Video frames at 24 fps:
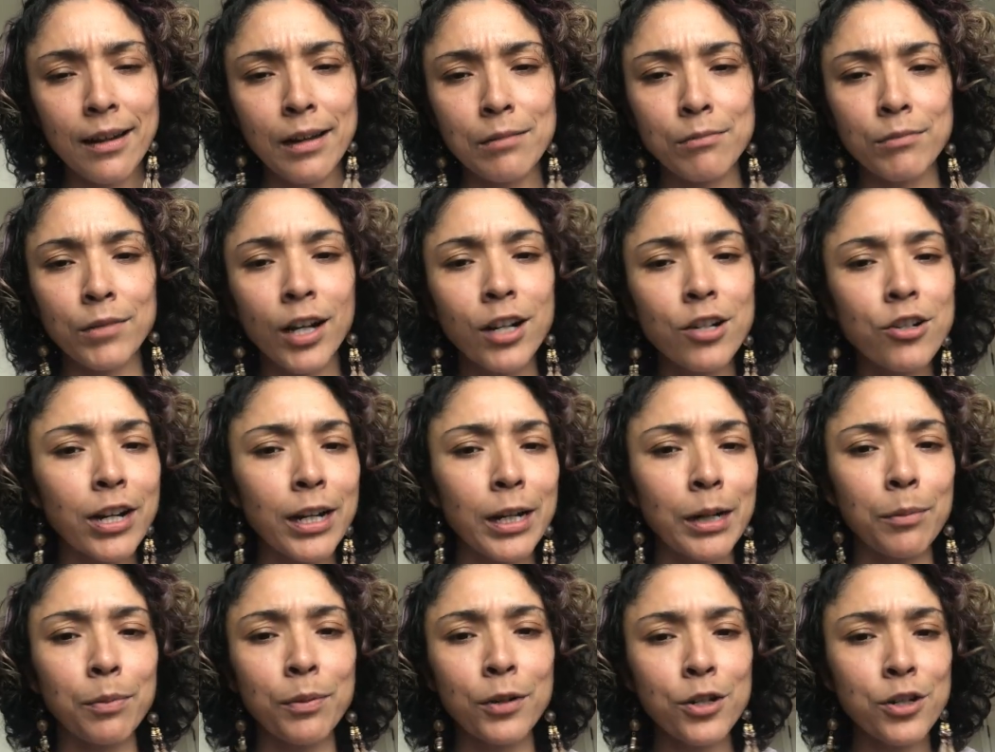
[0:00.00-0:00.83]
I'm not trying
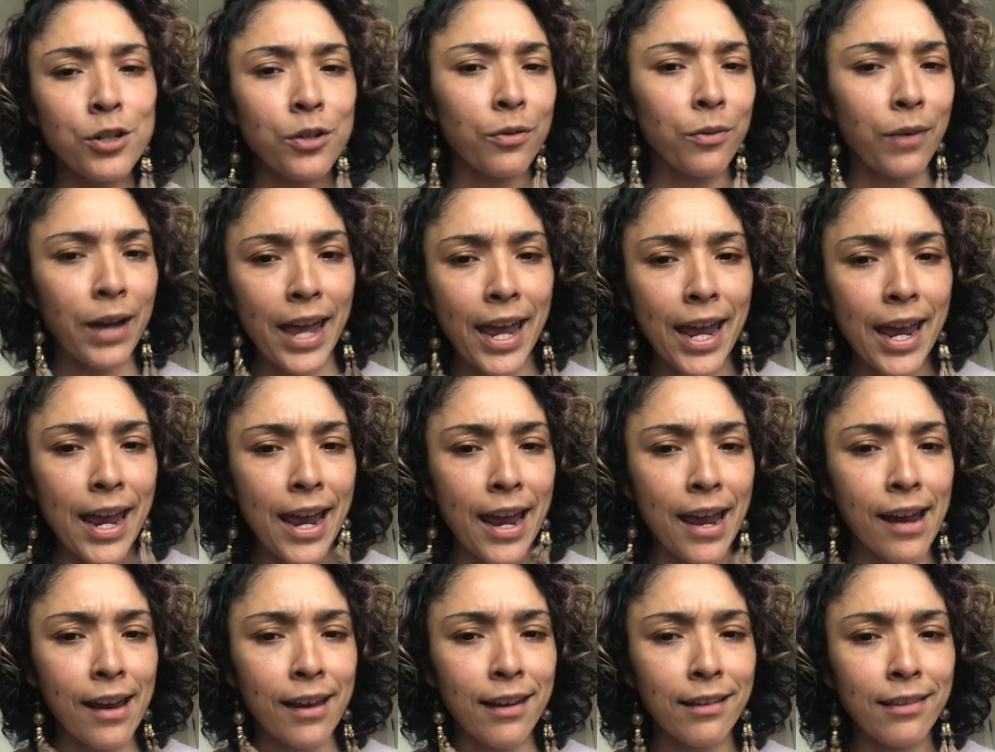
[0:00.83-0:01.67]
to push
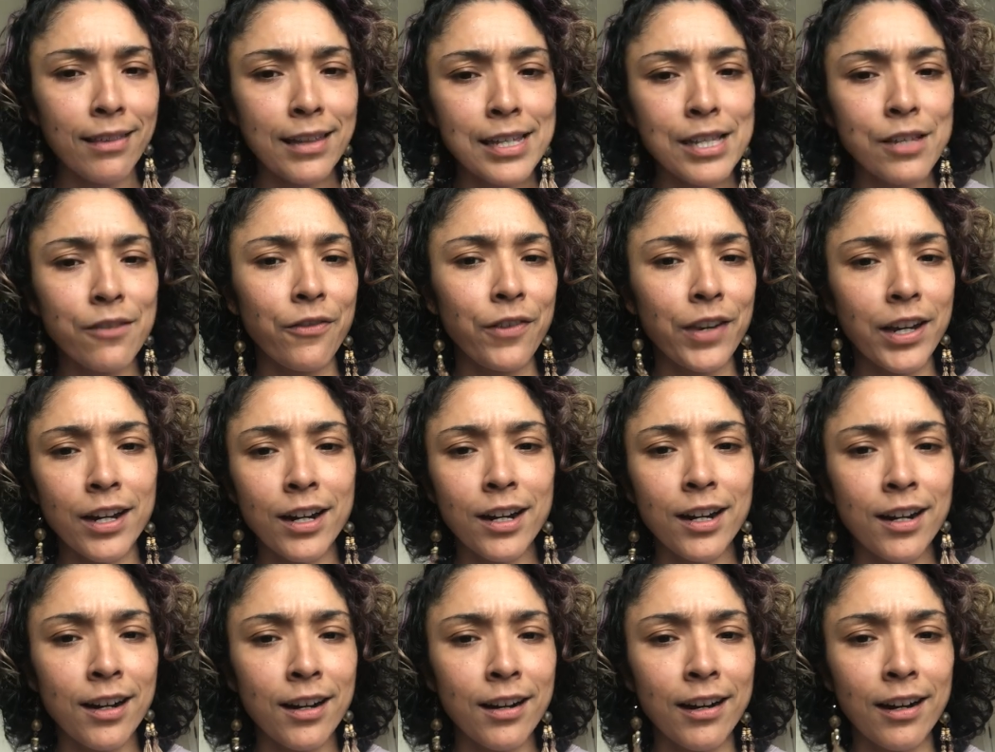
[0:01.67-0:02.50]
away this
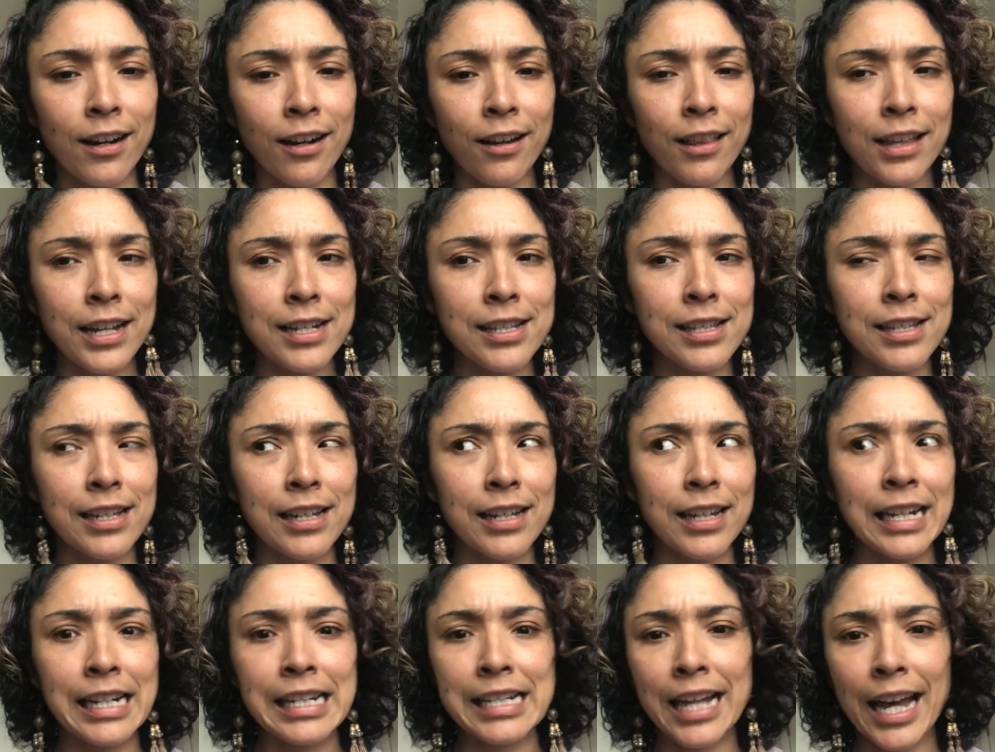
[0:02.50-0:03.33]
fear or this
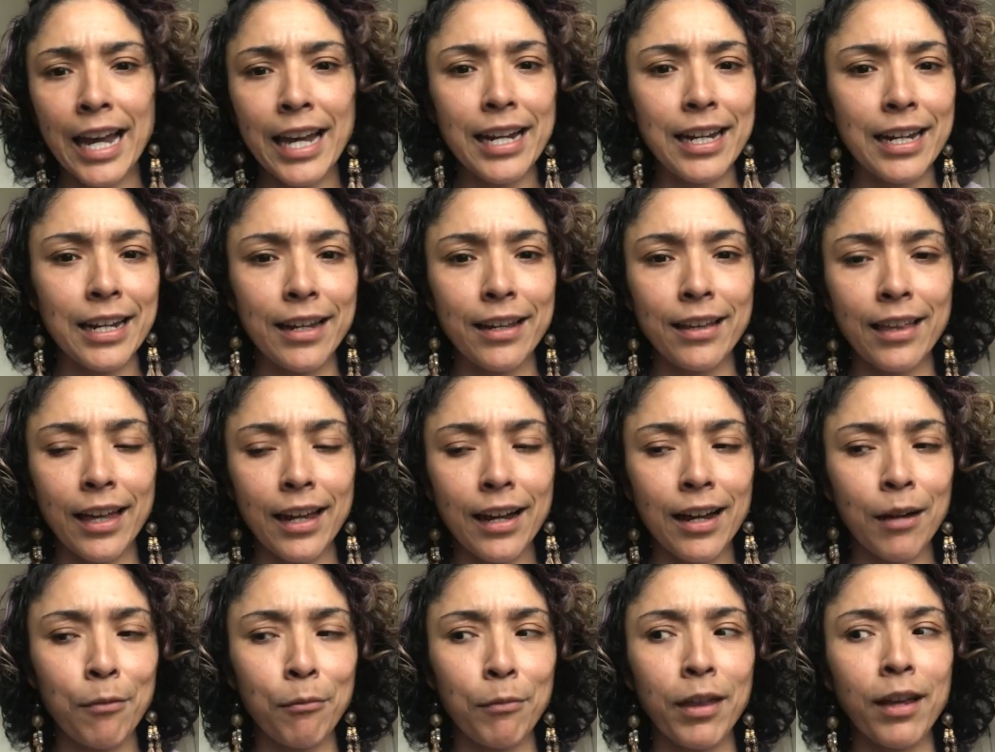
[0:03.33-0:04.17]
anxiety.
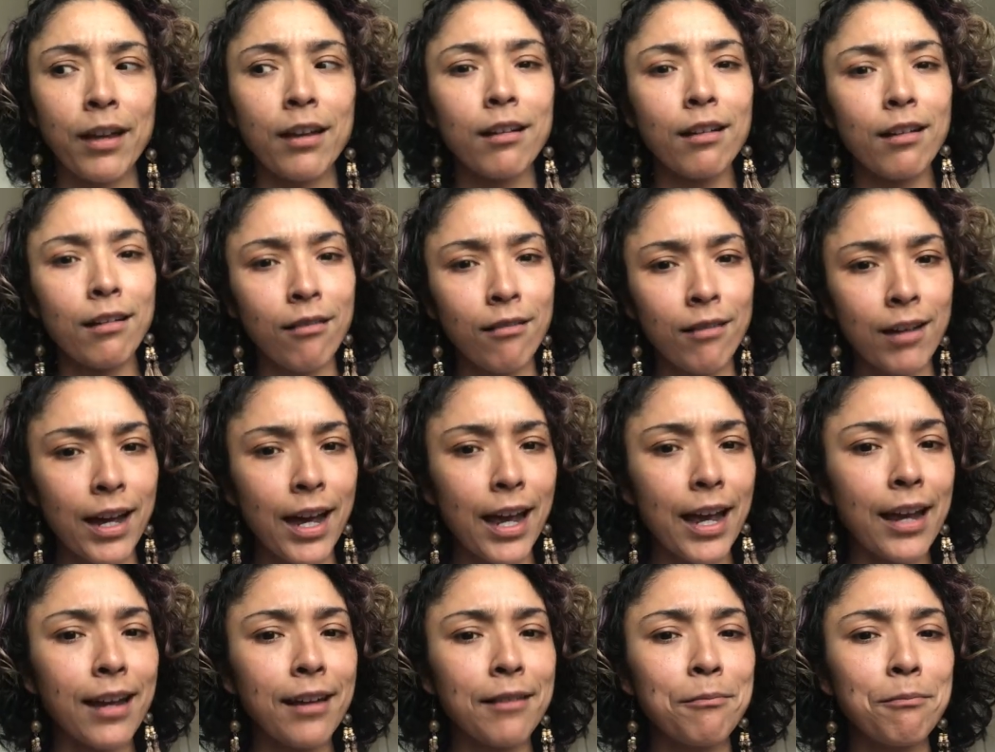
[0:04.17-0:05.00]
Like, I'm like,
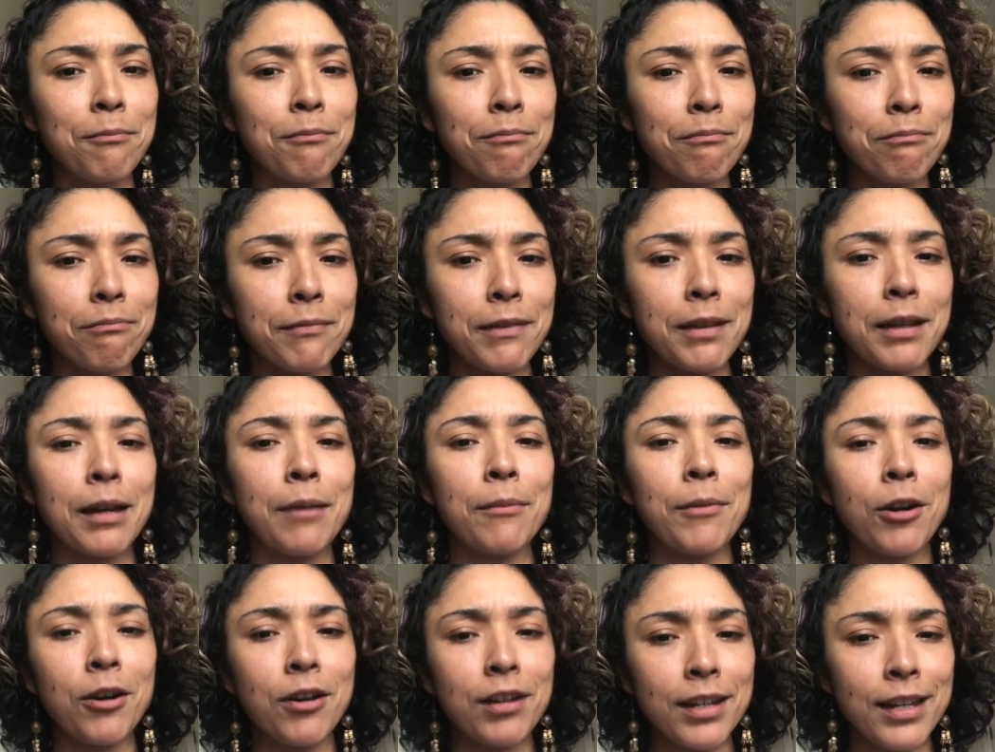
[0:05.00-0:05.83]
okay,
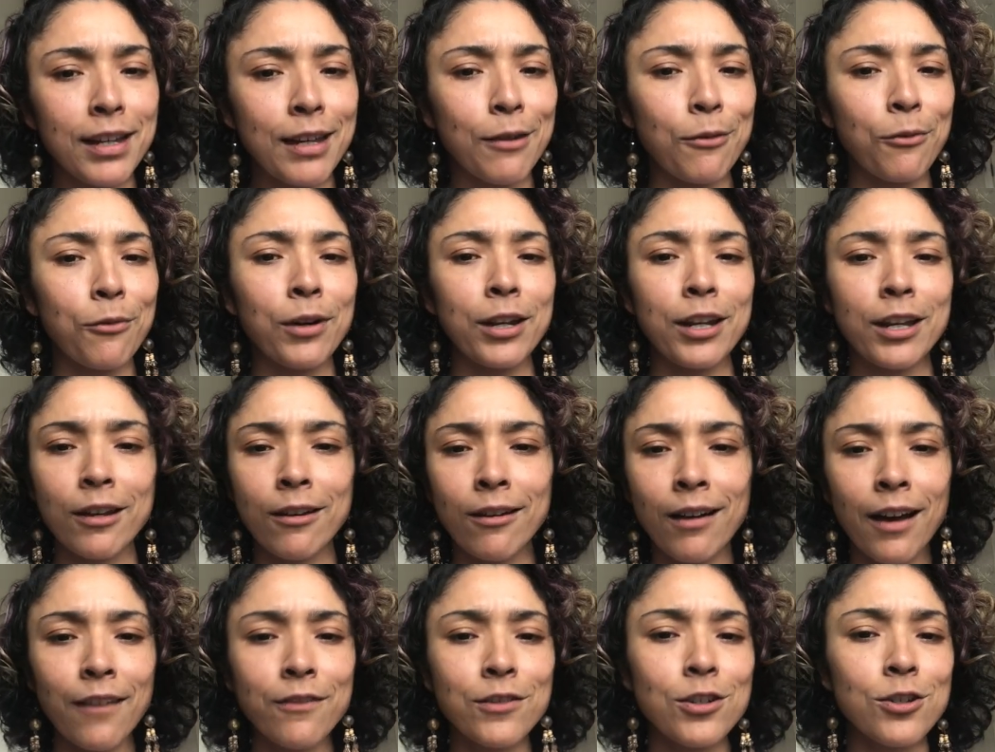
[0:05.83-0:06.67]
come on in. What do you
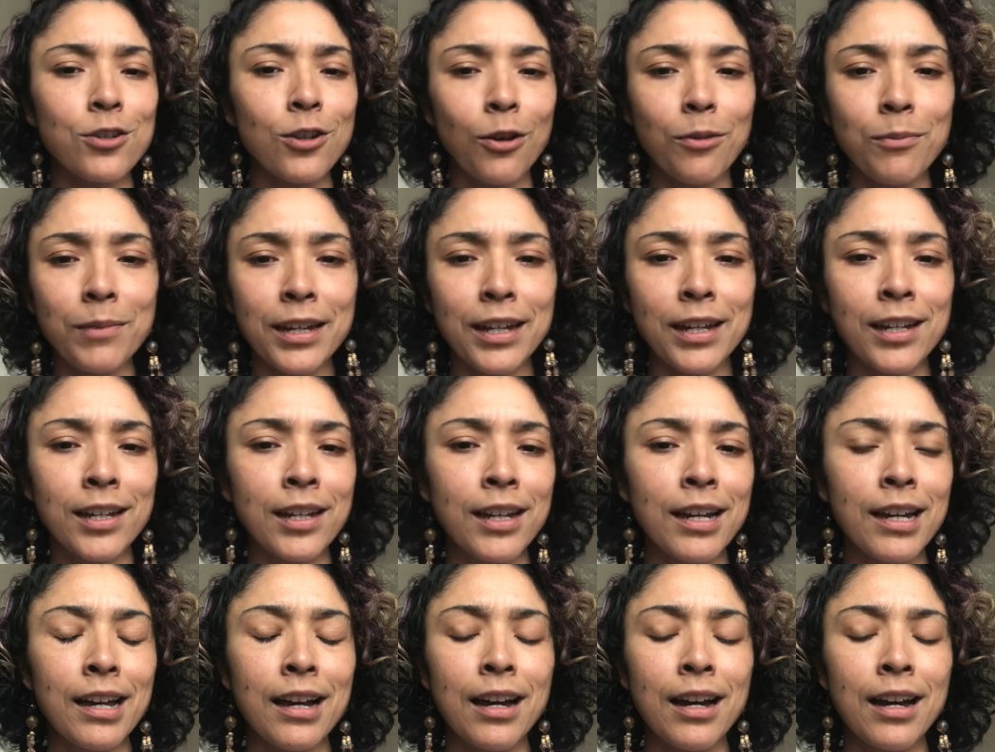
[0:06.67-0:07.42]
have to show me?